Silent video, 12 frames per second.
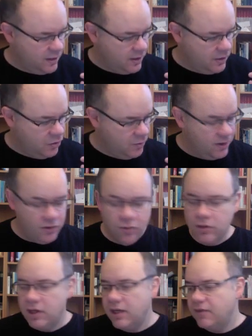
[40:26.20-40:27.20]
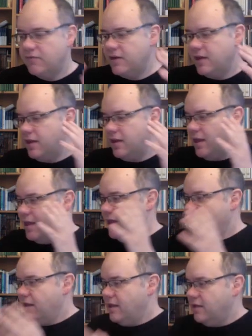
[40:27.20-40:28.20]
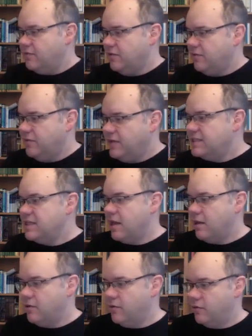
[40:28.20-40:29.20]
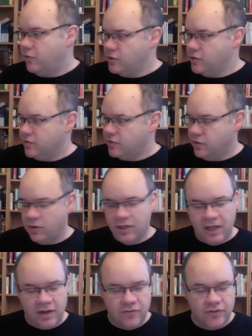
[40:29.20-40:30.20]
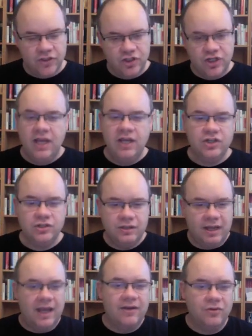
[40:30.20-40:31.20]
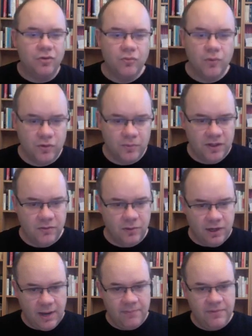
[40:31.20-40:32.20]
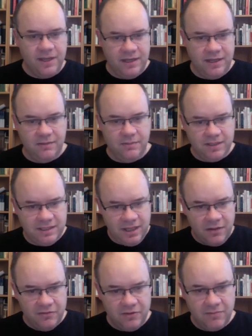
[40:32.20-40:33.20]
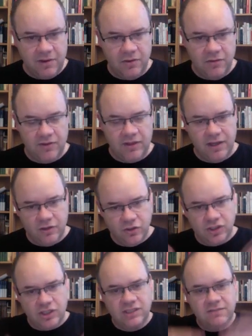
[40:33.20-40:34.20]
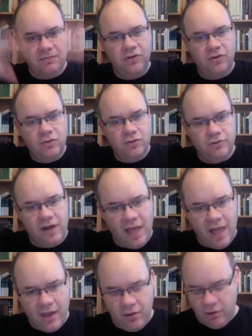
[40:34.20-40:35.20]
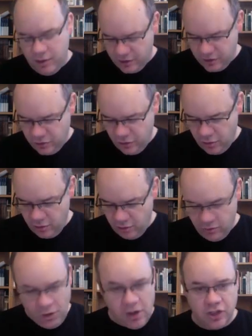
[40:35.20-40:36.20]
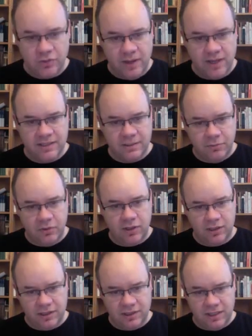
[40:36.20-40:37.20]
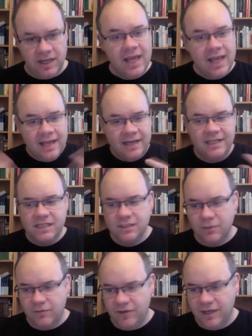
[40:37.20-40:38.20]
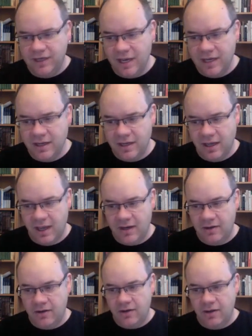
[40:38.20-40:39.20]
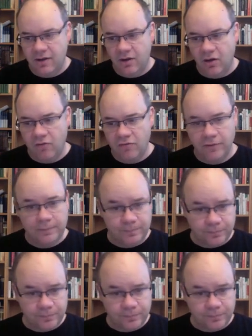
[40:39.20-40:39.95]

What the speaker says: European Union, if the visa rules for certain countries change, I don't want to be the one updating it myself in my own wiki. I should just rely on an external knowledge base and pulling this in. This is what Wikidata can offer.